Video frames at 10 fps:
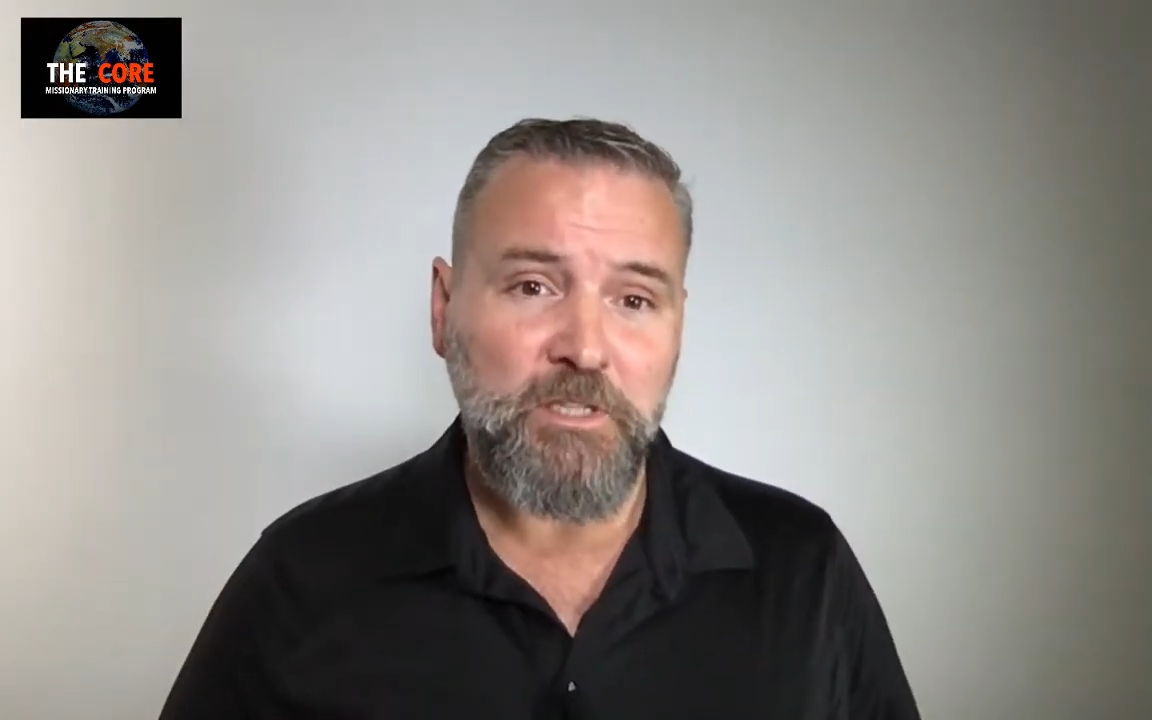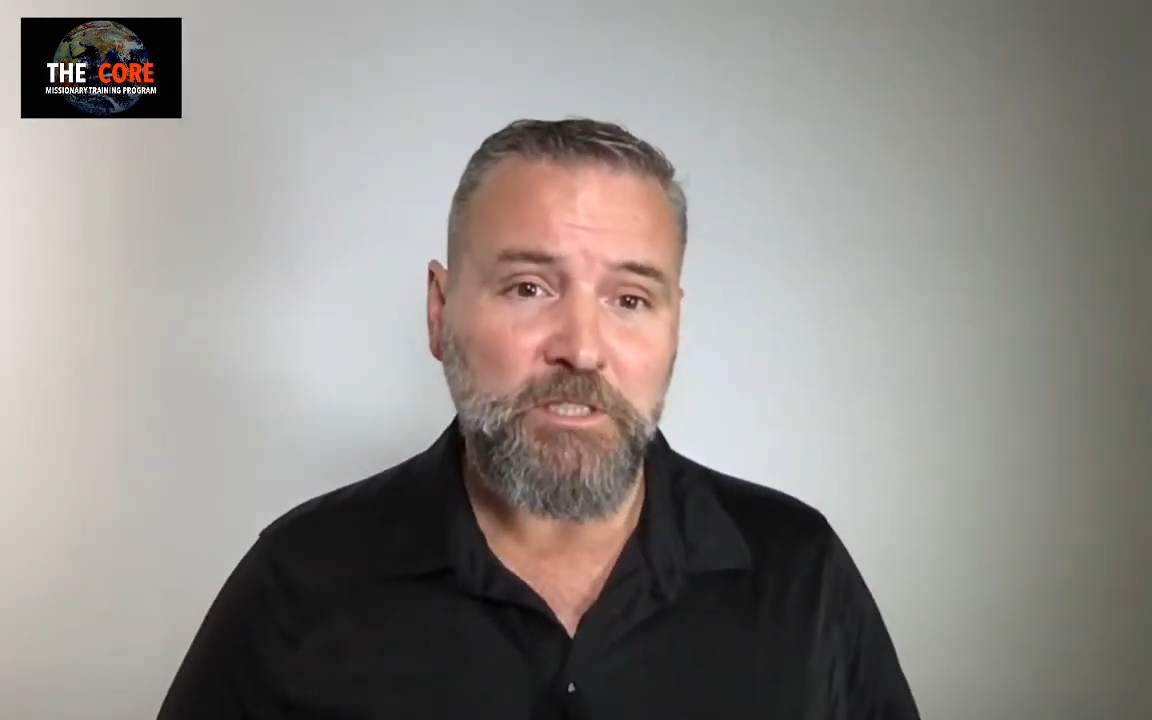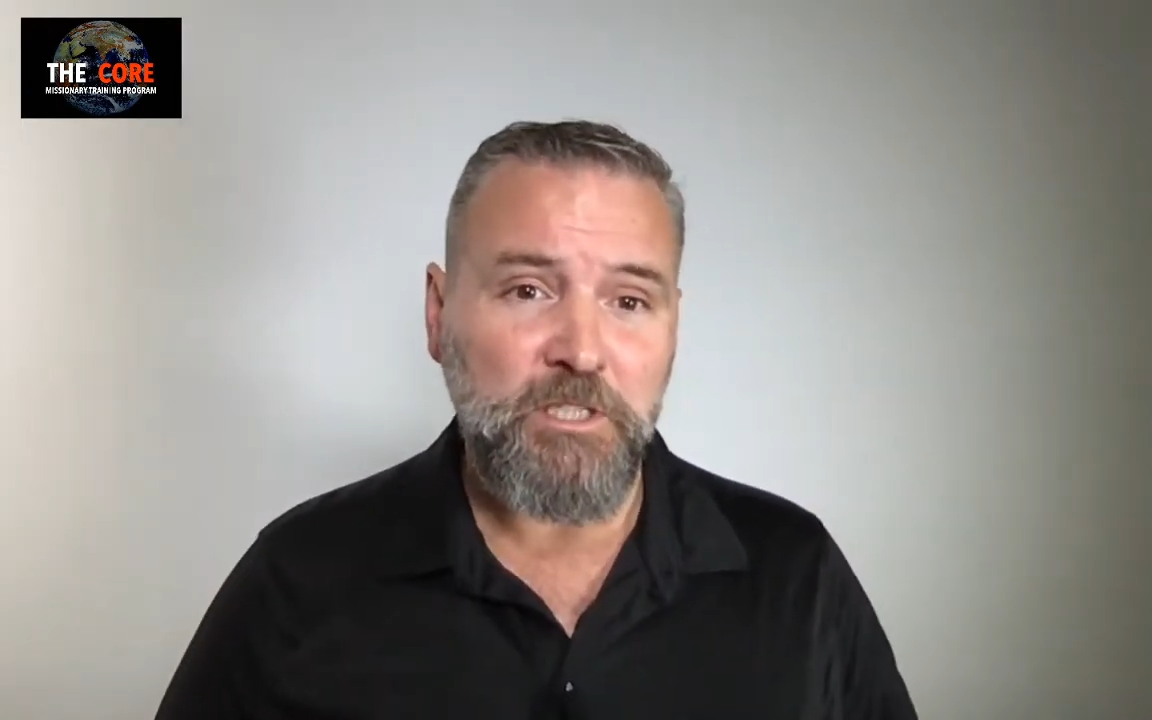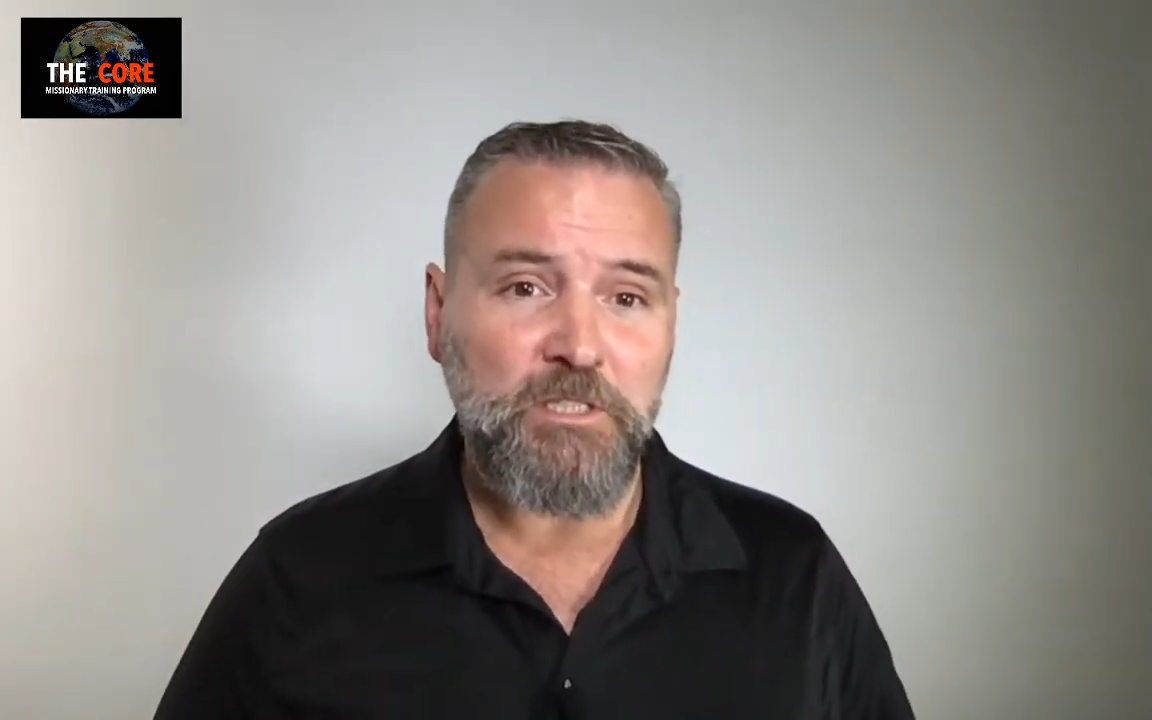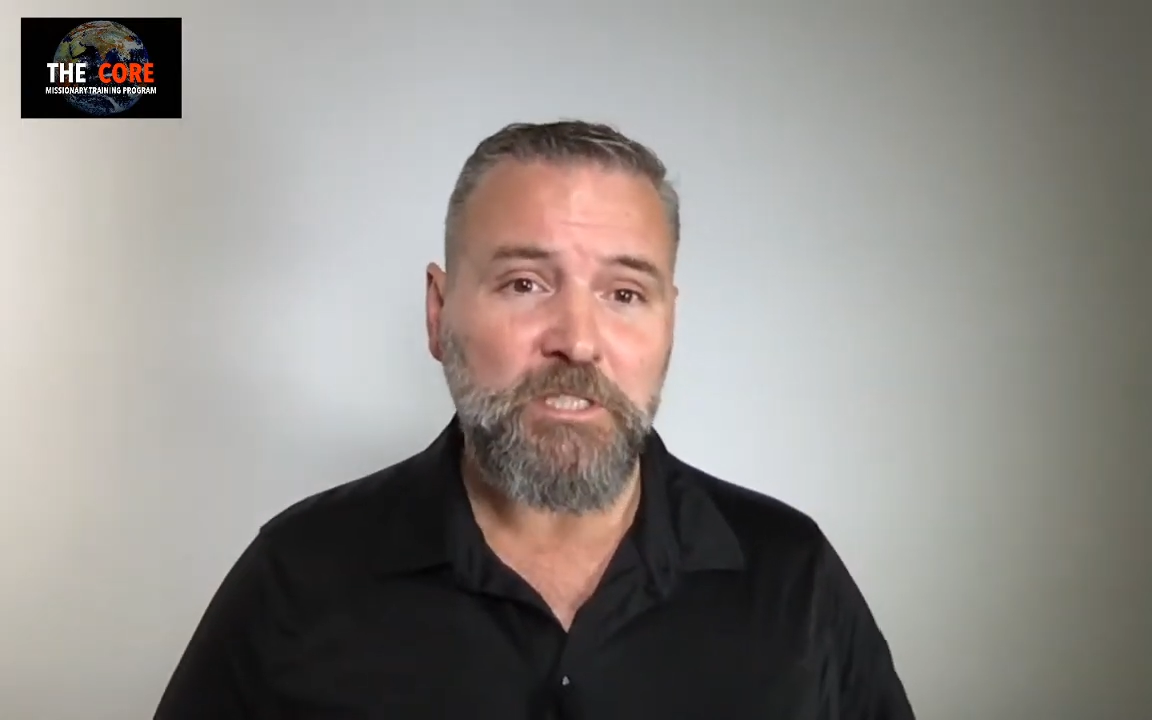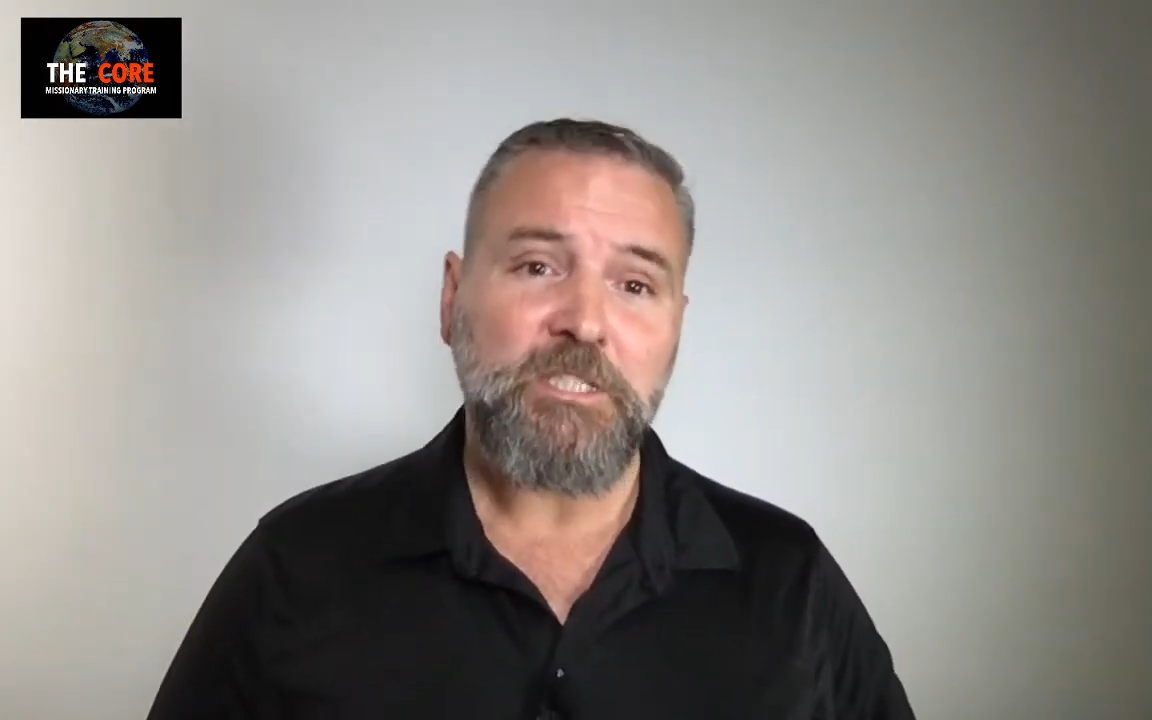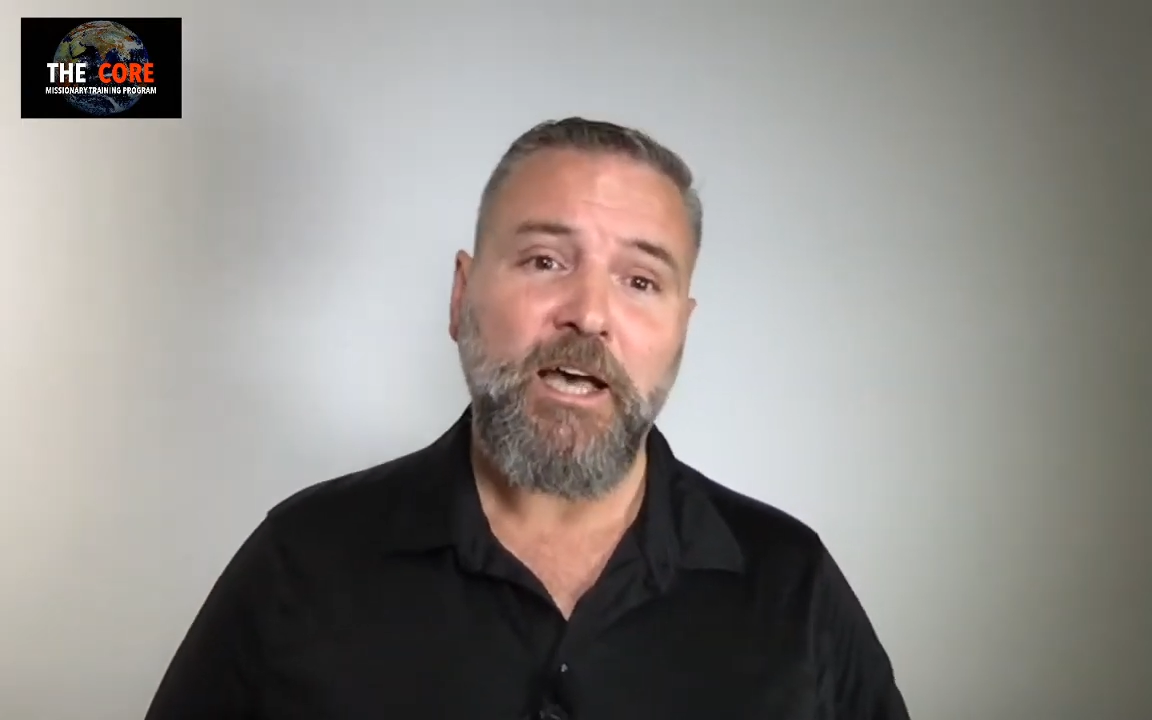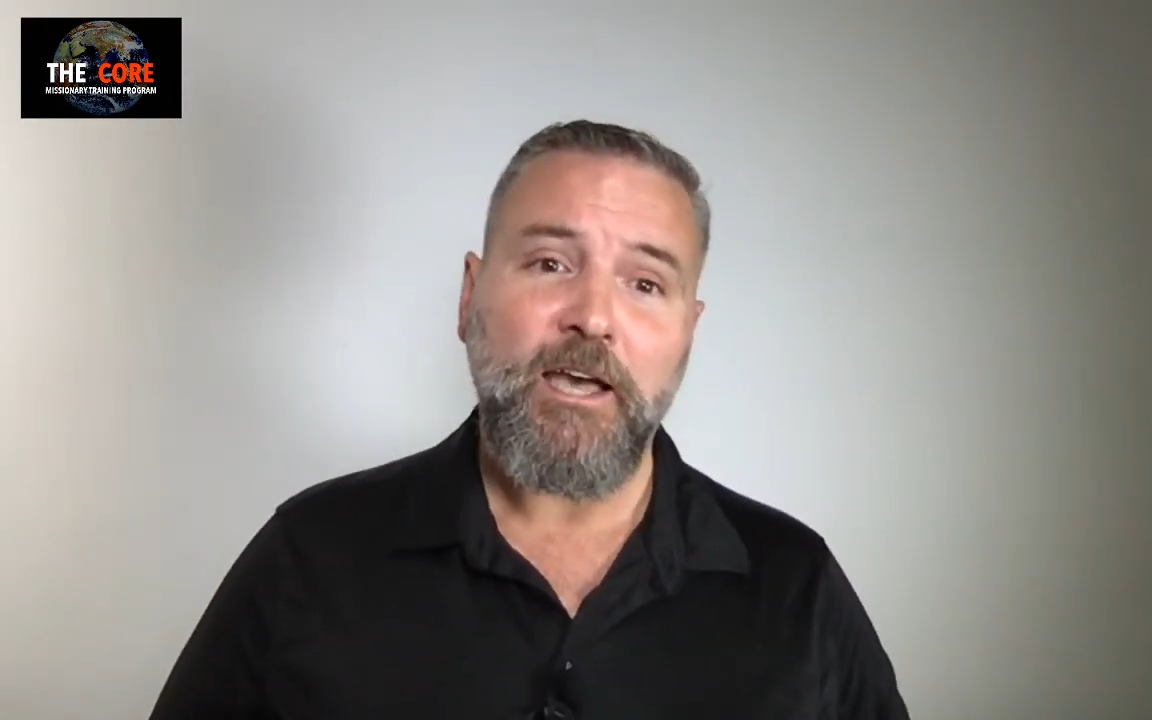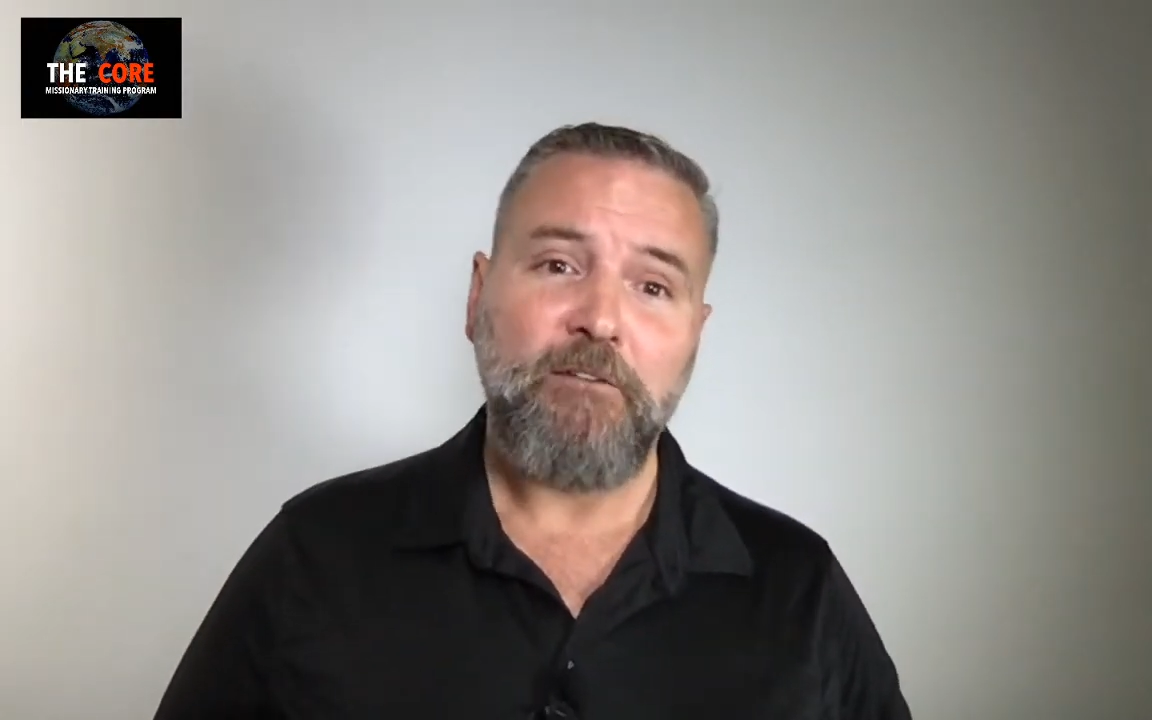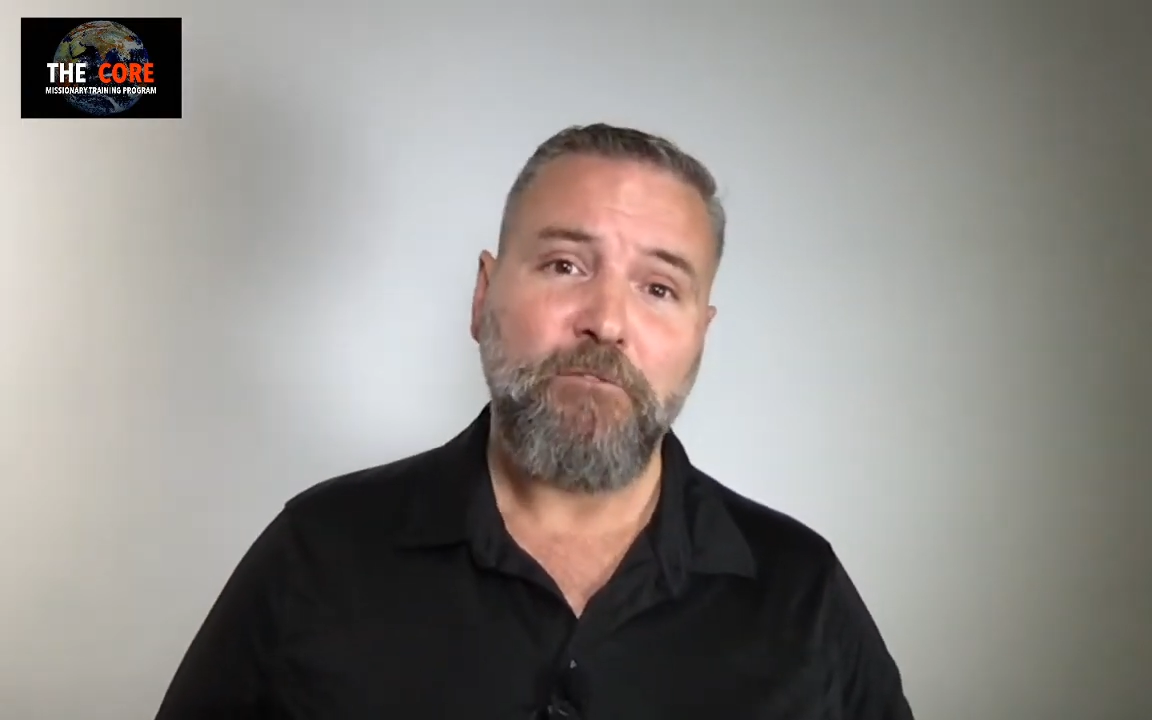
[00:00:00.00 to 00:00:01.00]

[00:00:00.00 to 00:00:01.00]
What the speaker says: Jesus died